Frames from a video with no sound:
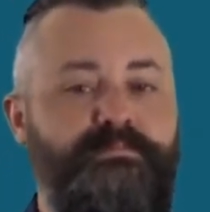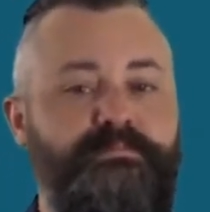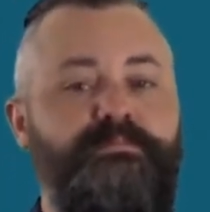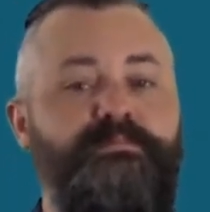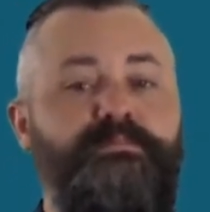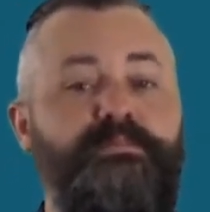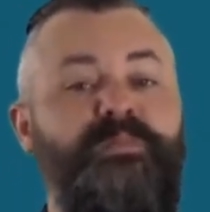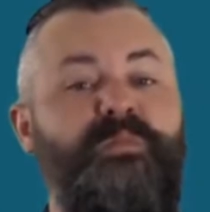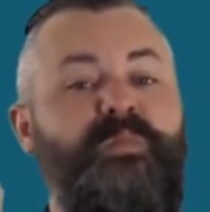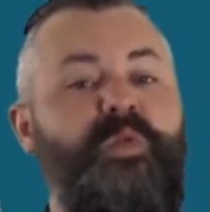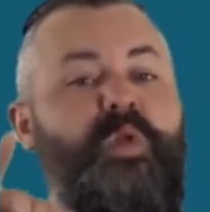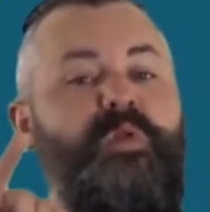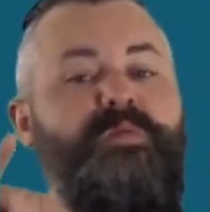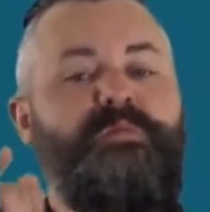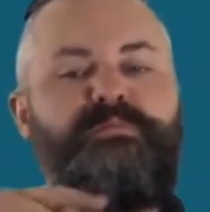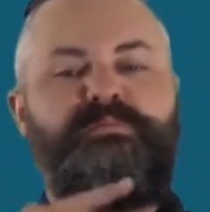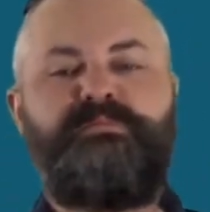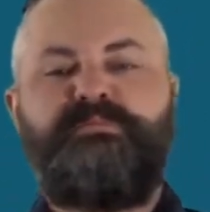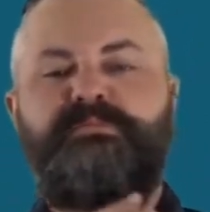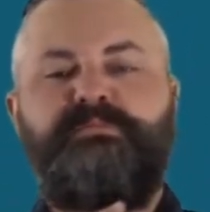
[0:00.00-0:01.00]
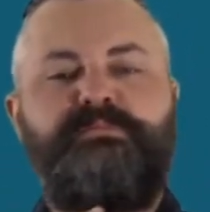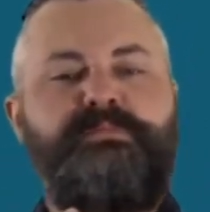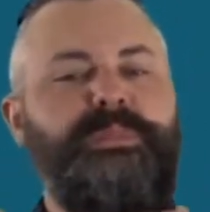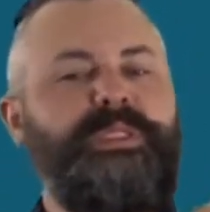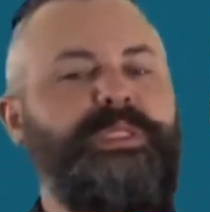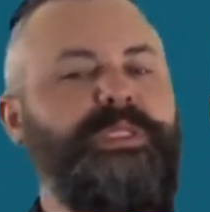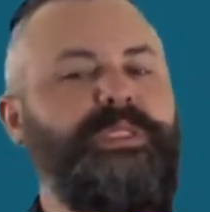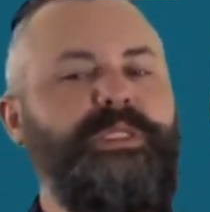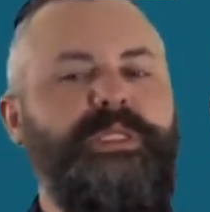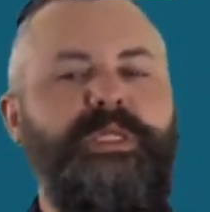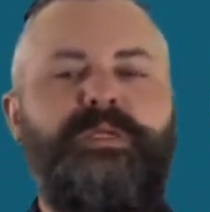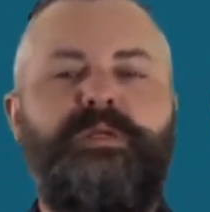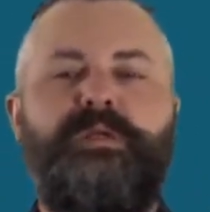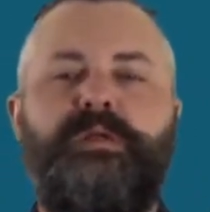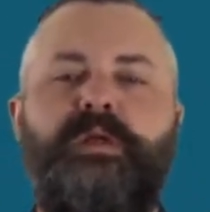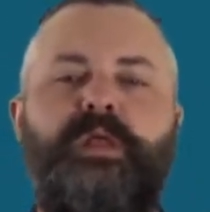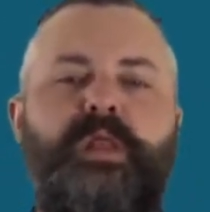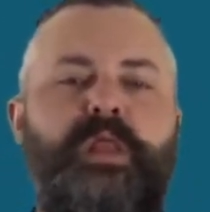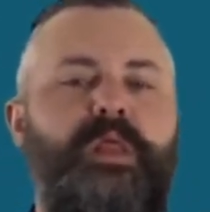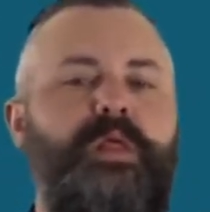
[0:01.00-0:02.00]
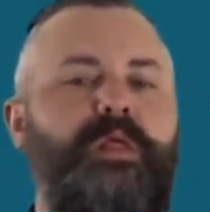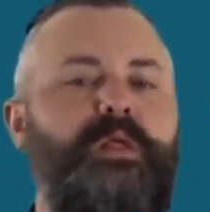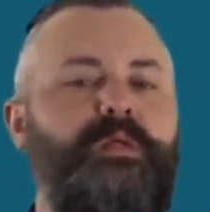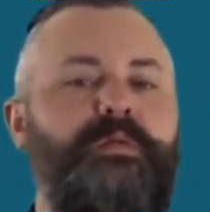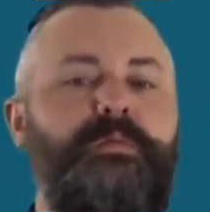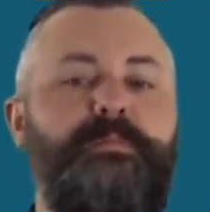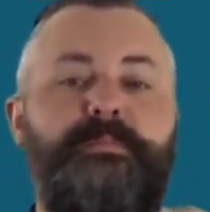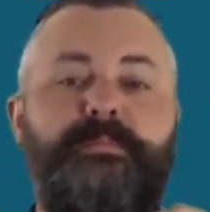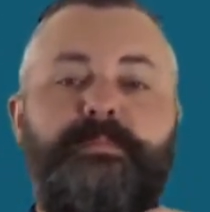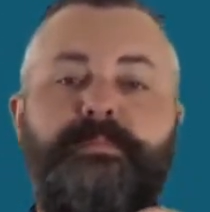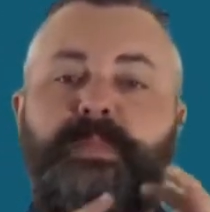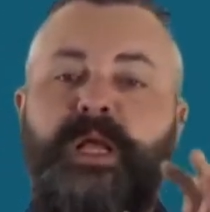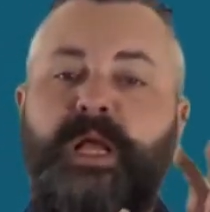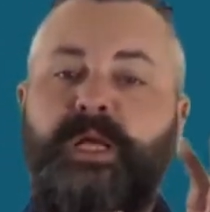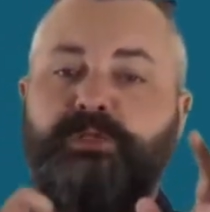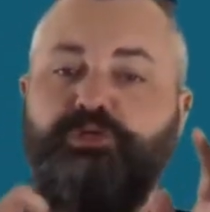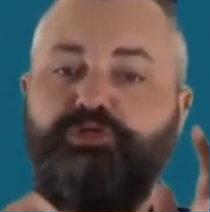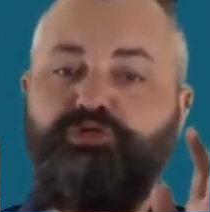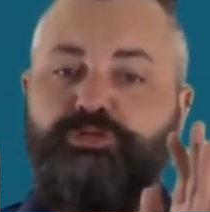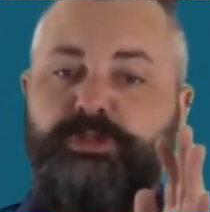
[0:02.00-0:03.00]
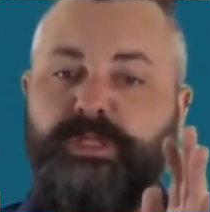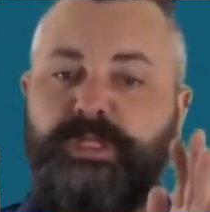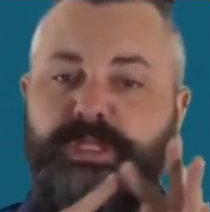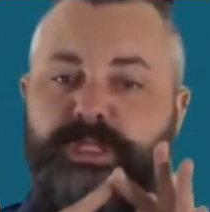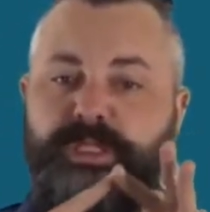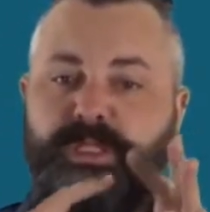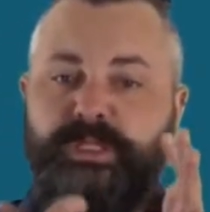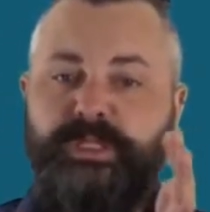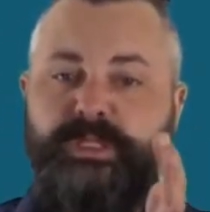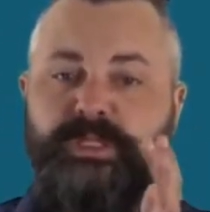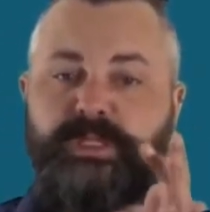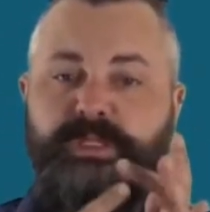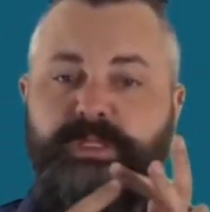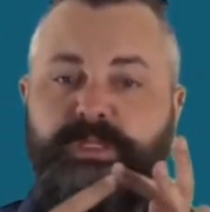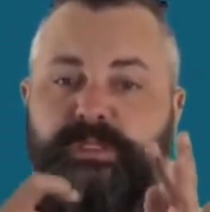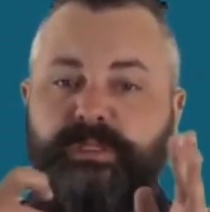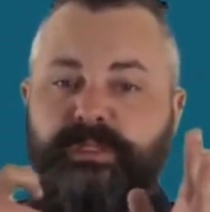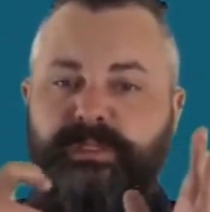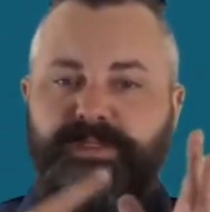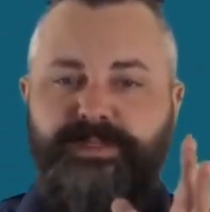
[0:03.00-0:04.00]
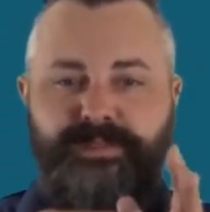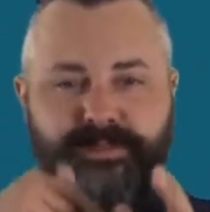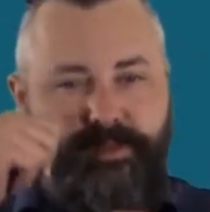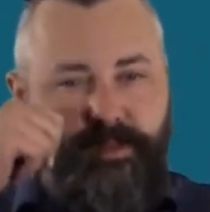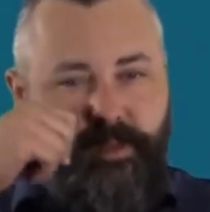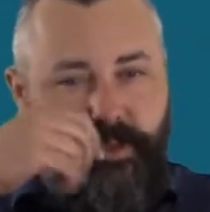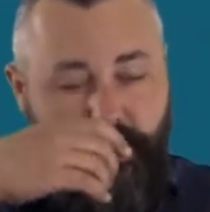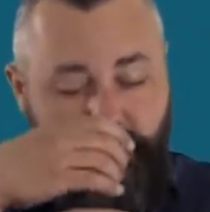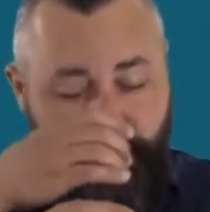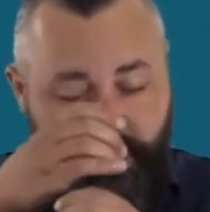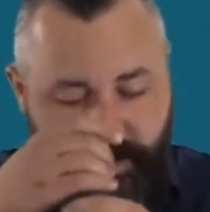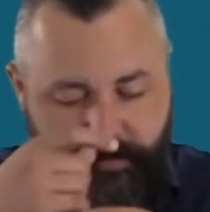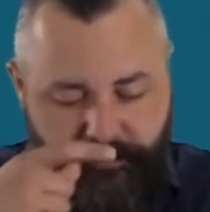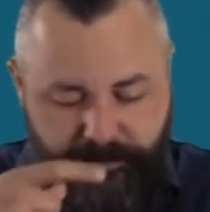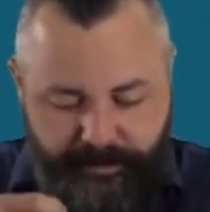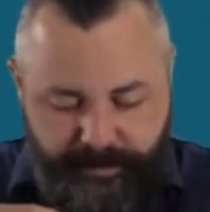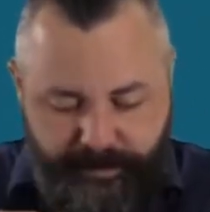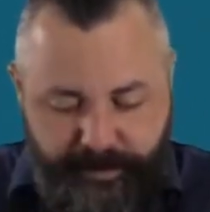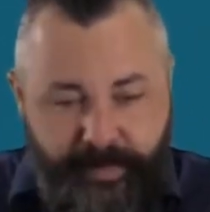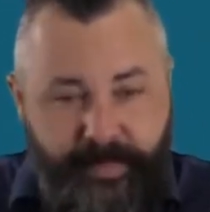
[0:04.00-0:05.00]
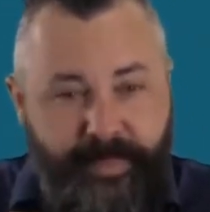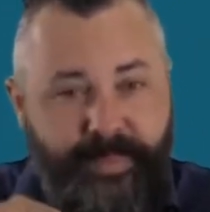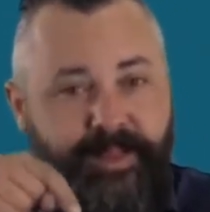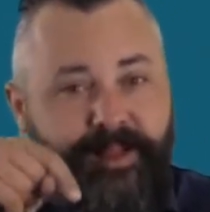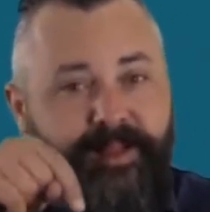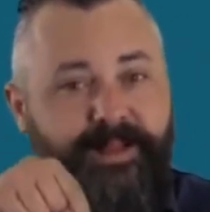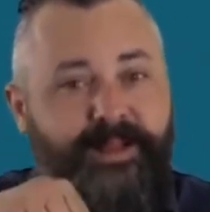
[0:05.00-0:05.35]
There are also many more causes of biohazards such as bacteria, fungi,